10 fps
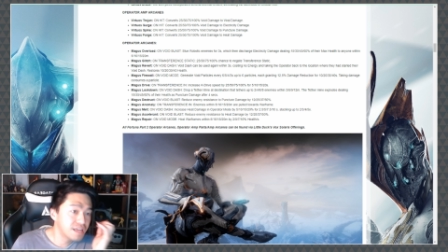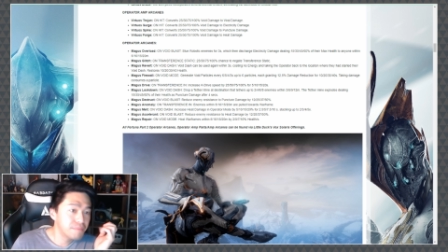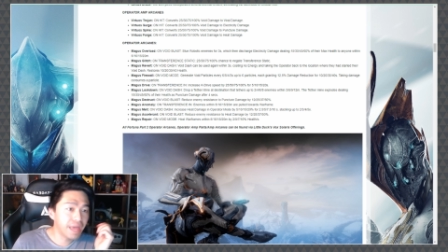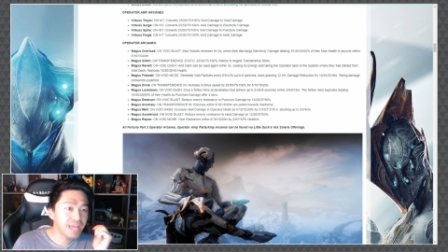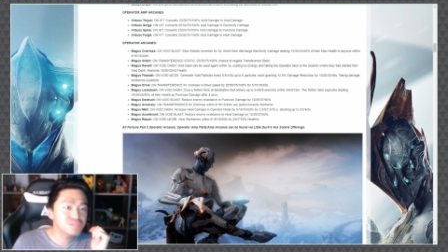
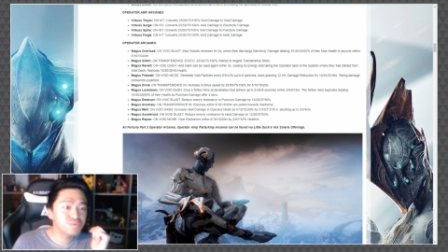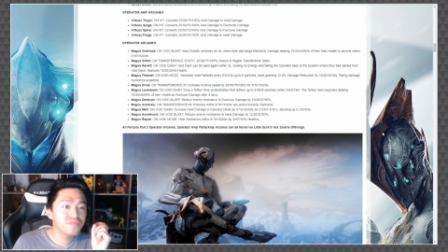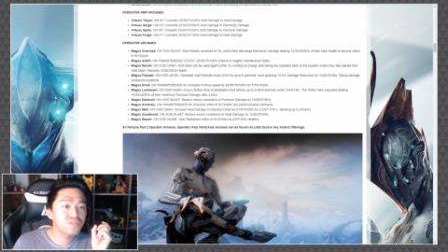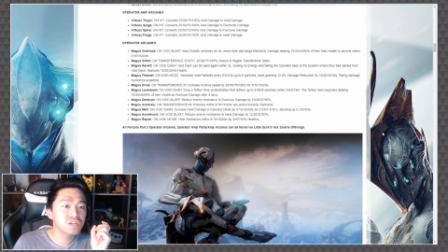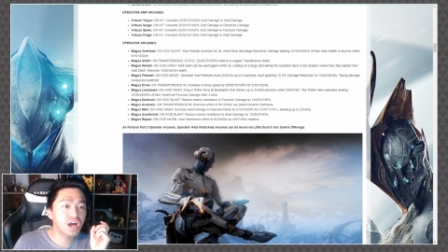Magus
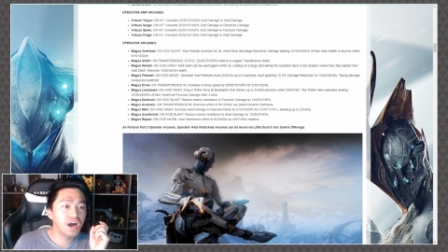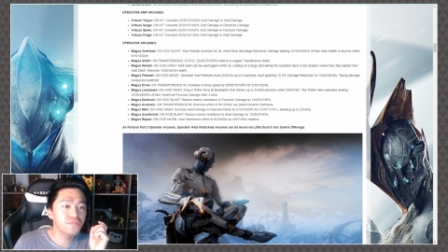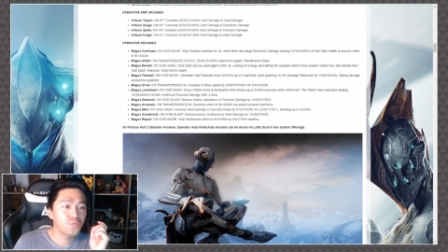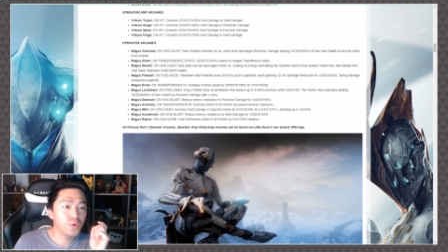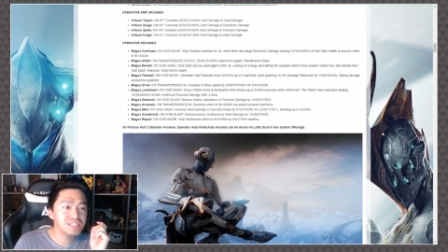Revert
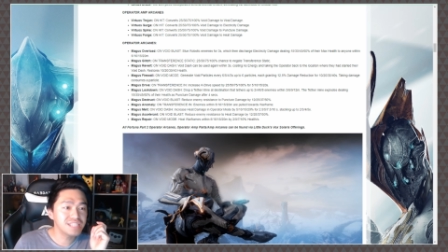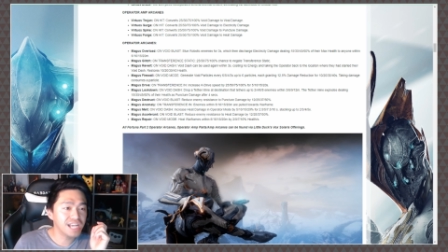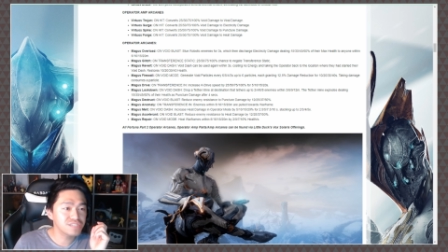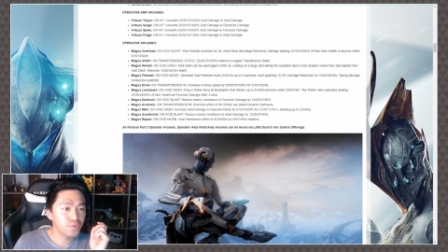on Void Dash.